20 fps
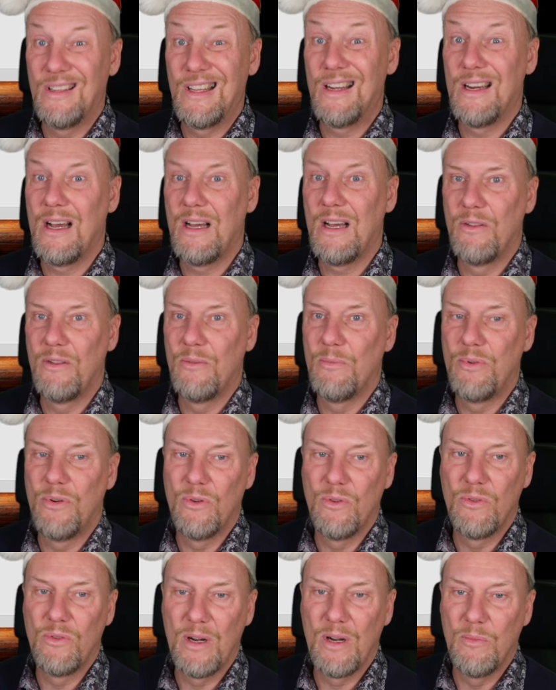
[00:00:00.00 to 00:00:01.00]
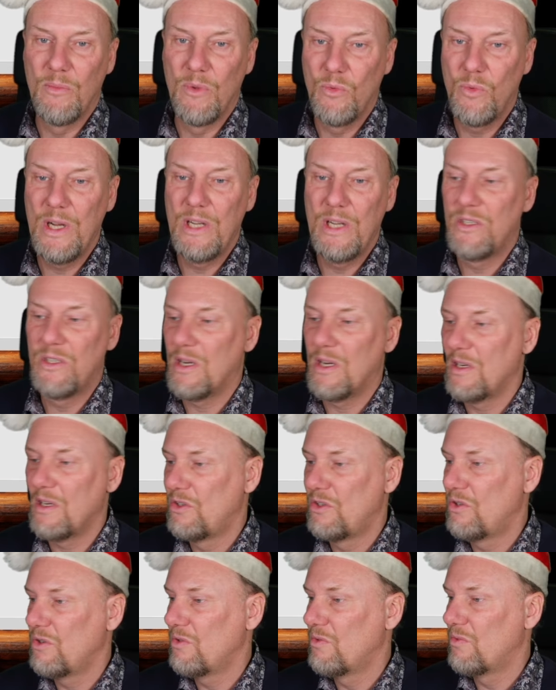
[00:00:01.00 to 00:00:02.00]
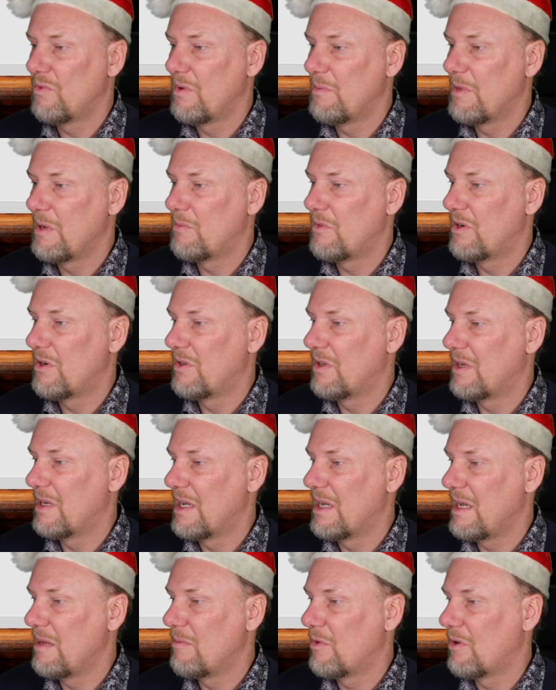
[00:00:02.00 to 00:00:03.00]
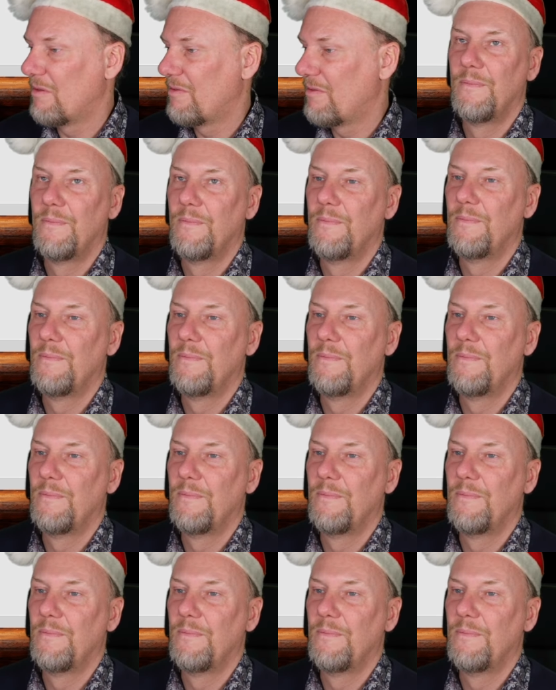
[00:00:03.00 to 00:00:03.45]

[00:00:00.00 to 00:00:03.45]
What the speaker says: that other program, which I should remember the name of.